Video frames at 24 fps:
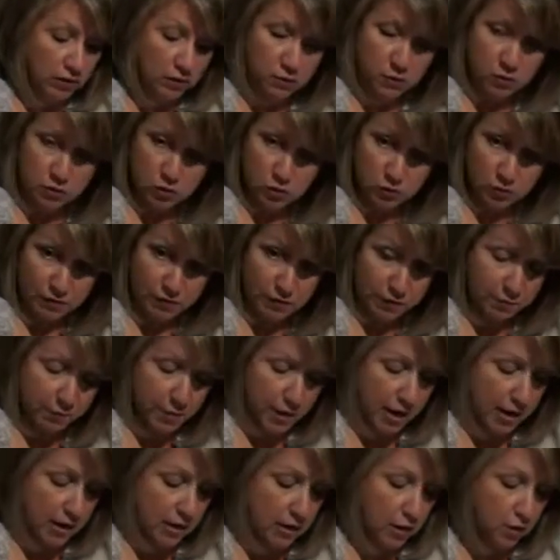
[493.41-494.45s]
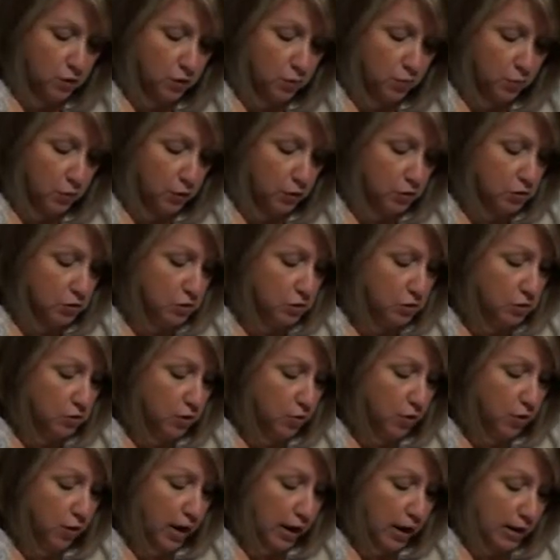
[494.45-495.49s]
only when driven by another
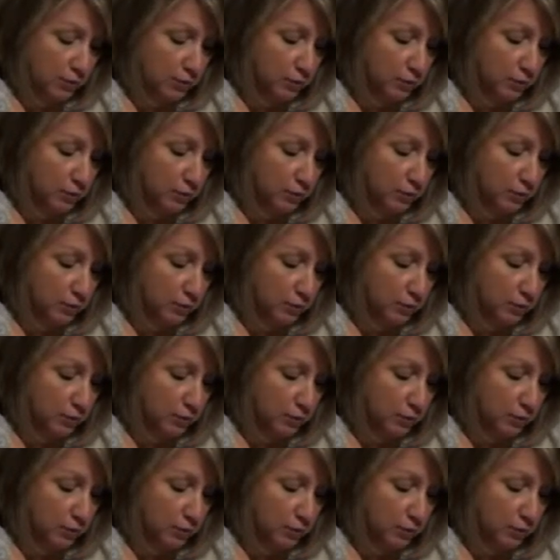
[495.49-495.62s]
person,